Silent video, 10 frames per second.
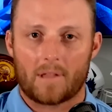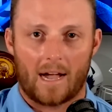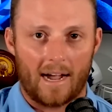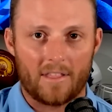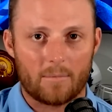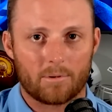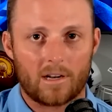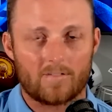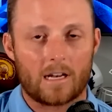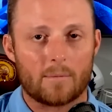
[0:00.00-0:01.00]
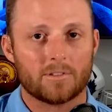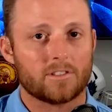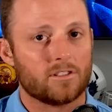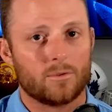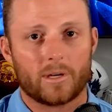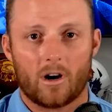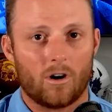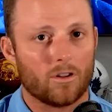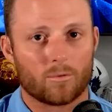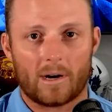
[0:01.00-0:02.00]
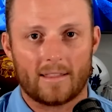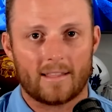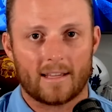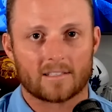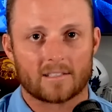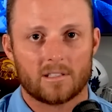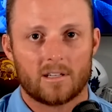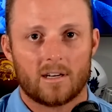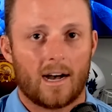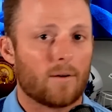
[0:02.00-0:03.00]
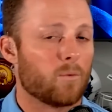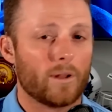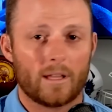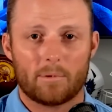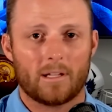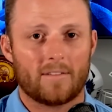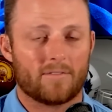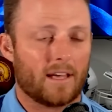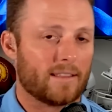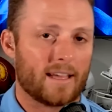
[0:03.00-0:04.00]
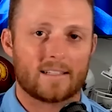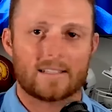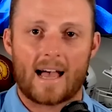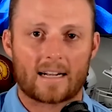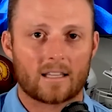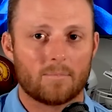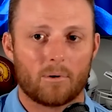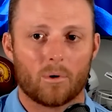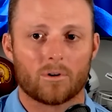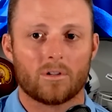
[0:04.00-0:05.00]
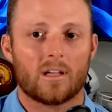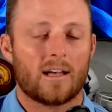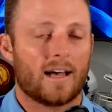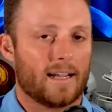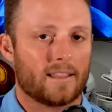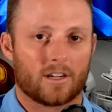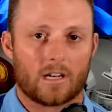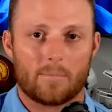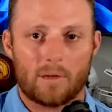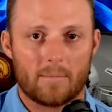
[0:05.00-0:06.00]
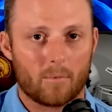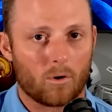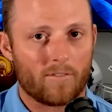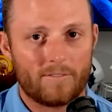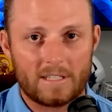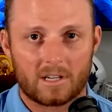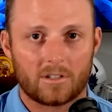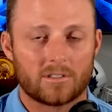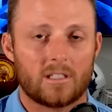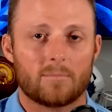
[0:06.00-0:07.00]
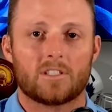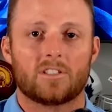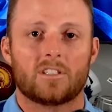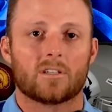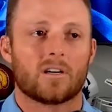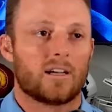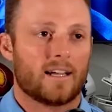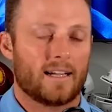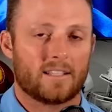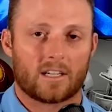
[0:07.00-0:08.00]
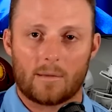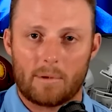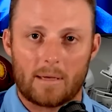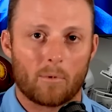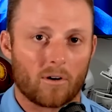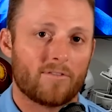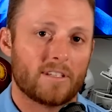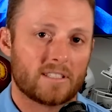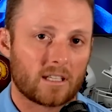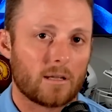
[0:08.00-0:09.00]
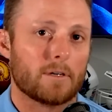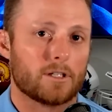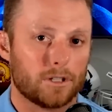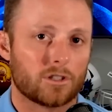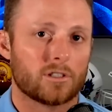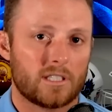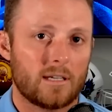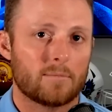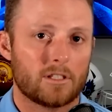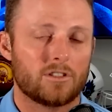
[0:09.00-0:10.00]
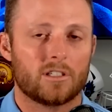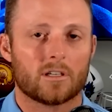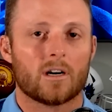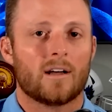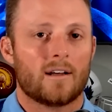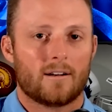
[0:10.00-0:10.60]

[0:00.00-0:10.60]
I think Brent Venables is doing all the right things. I really believe that. They attacked the portal. I think they're going to be a more physical team this year. I think they're going to be a more physically mature team this year.